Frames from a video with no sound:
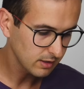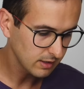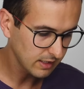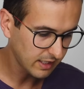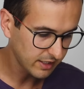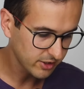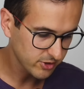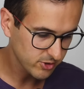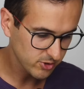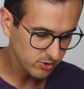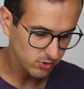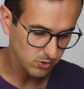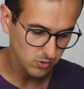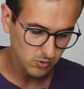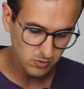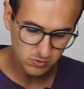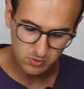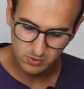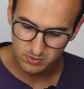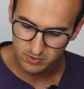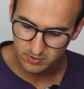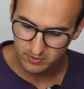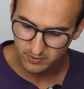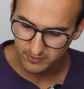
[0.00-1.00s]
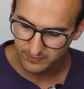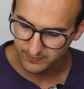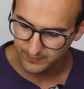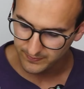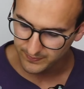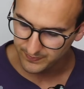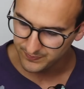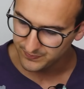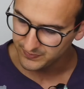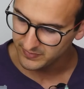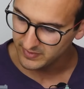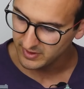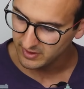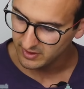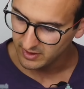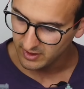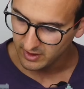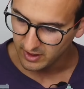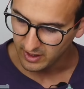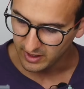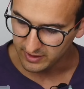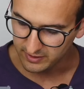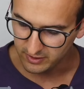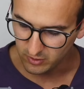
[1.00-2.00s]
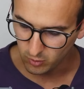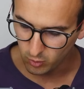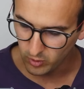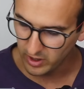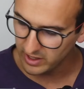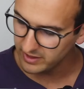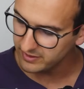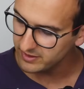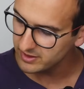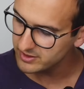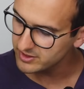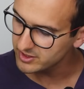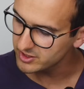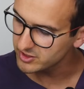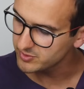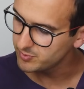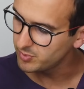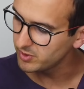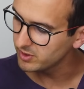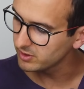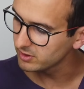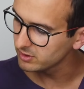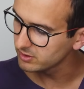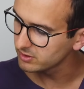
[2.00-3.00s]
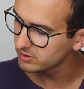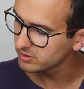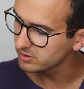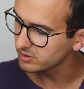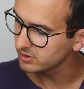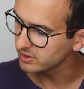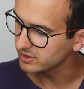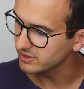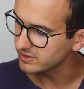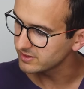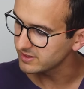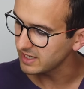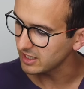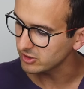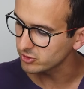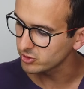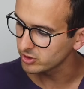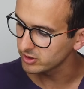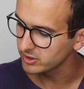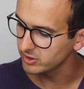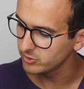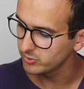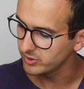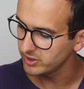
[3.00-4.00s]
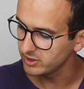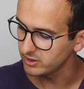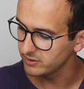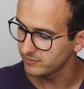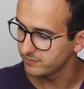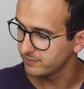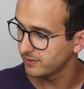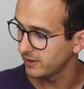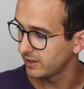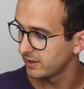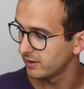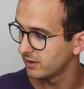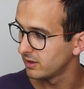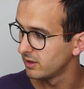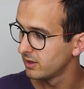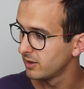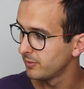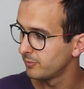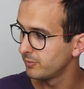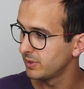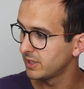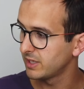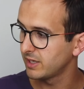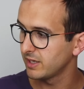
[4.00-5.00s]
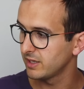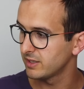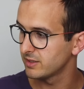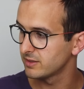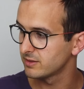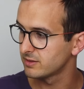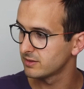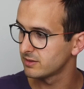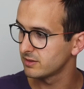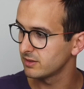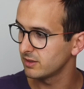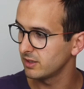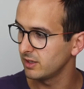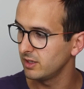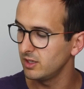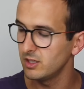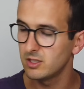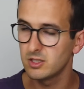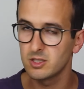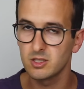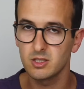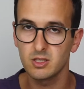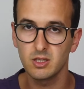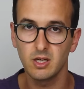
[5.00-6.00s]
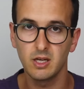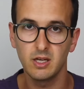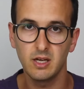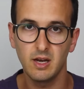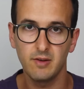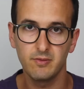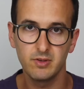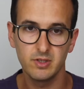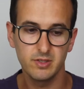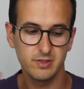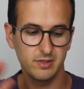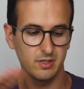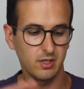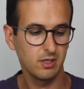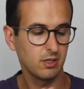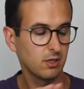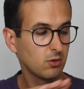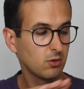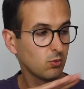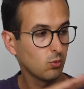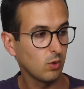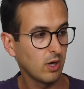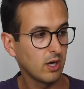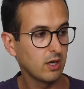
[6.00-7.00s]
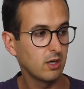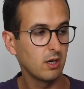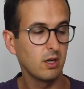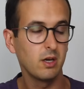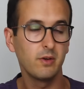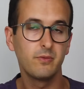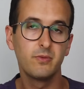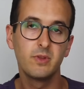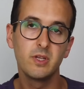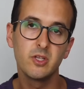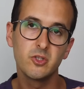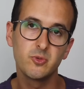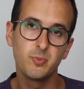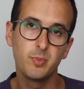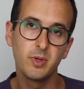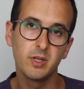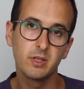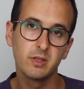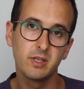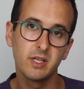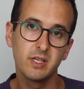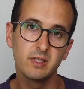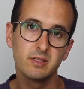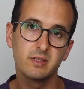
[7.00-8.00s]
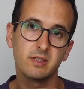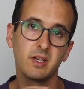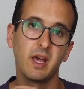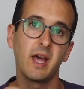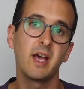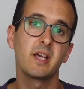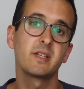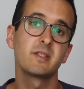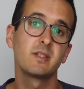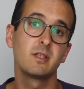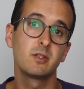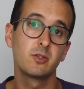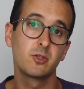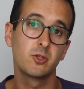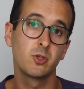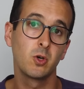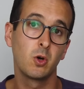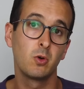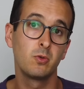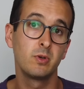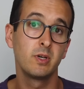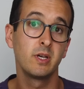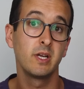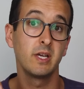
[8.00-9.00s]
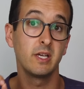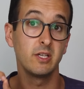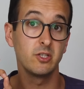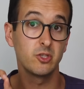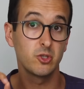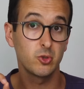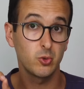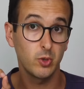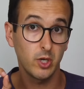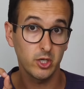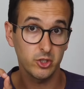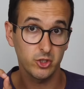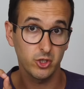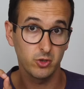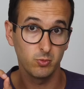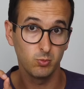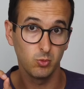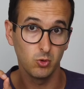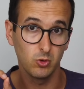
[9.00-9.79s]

like so. And the way this is built is actually really fun, because each and every single one of these buildings has its own instruction